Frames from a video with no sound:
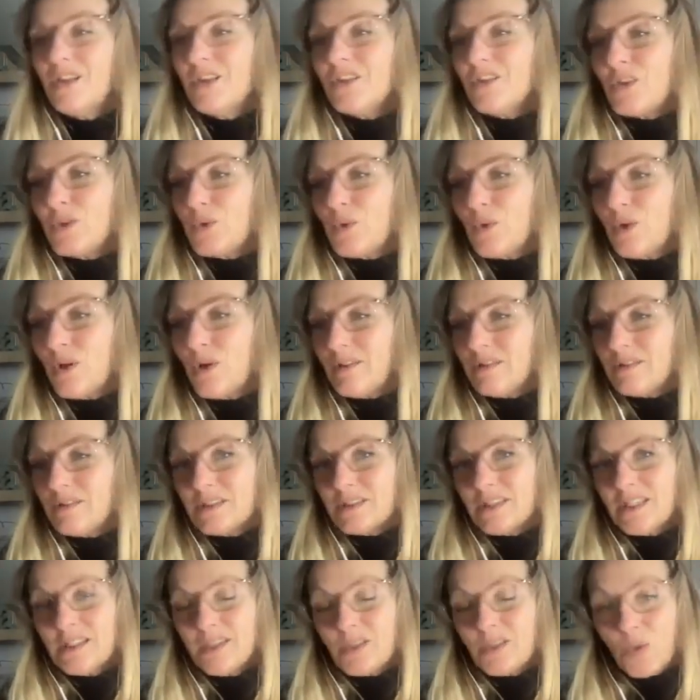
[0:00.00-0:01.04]
that you're
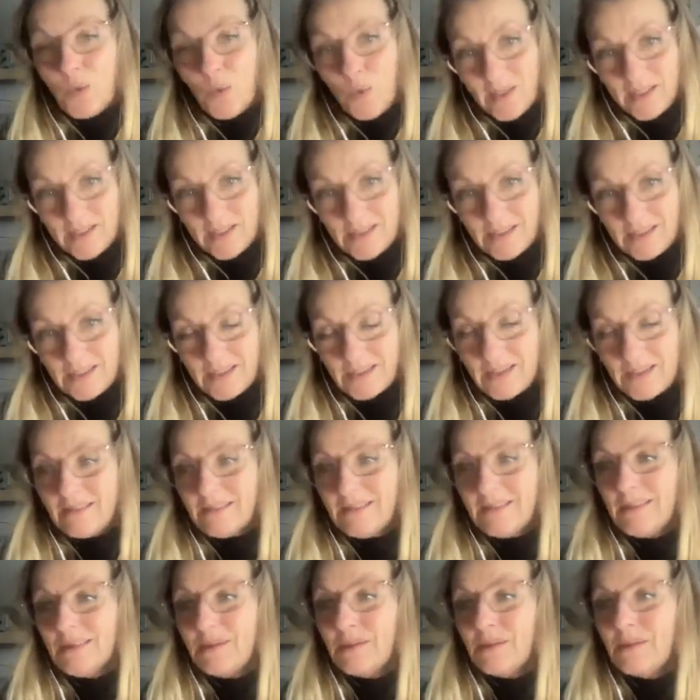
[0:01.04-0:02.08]
asking the
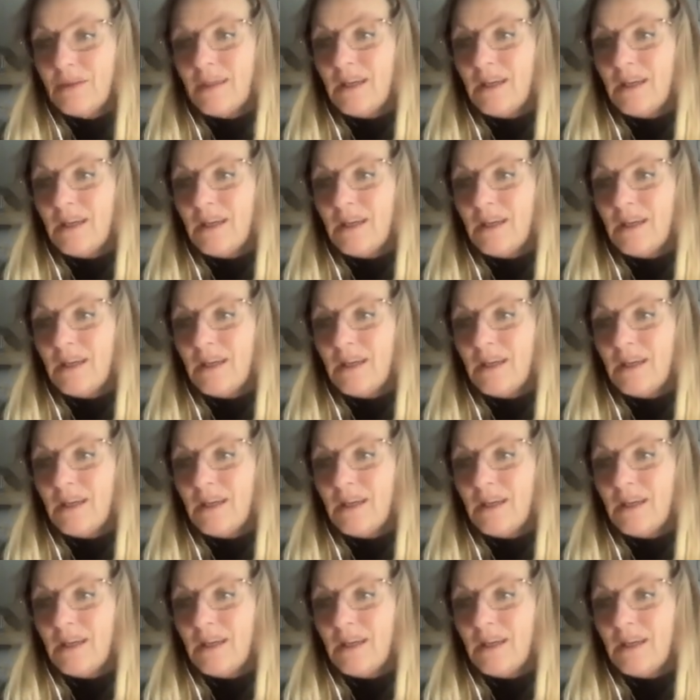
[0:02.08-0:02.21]
question